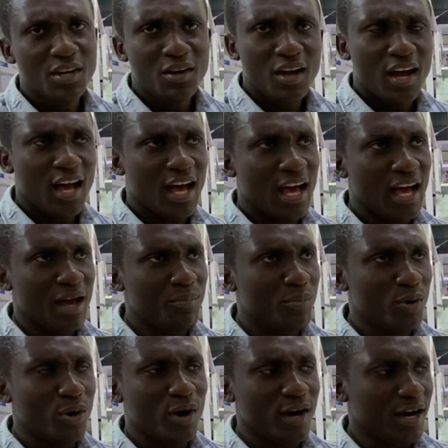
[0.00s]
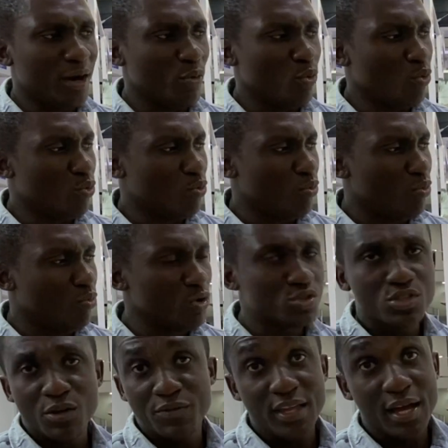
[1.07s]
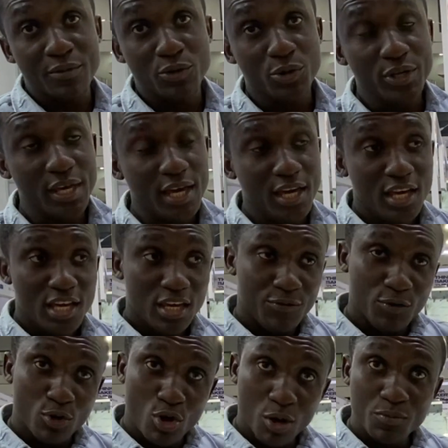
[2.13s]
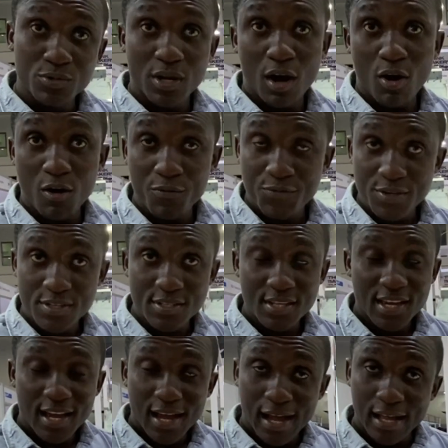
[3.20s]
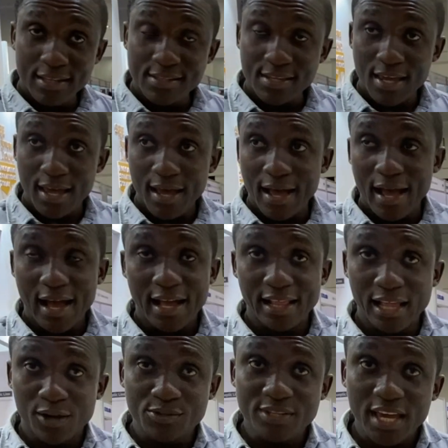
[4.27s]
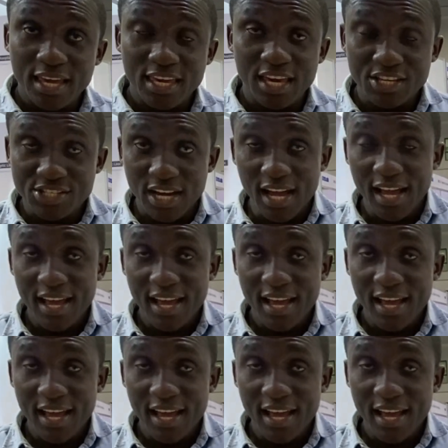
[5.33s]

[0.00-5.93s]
But most of them are not yet. If you come to our office at Alausa Ikeja,